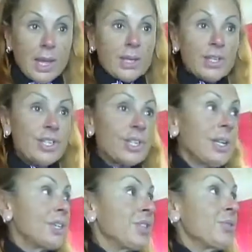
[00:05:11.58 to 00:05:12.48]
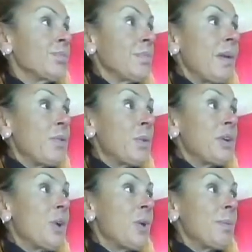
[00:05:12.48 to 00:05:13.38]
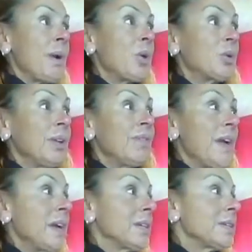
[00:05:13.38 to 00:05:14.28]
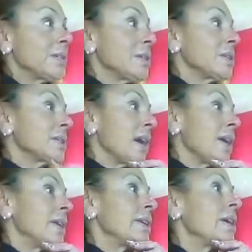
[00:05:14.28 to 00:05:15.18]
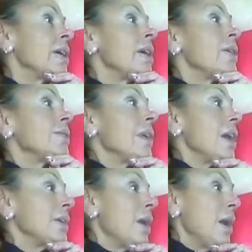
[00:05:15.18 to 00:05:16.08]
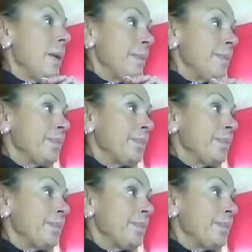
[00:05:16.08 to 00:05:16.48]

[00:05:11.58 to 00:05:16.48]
just to let you, everyone know on my OnlyFans site that, okay,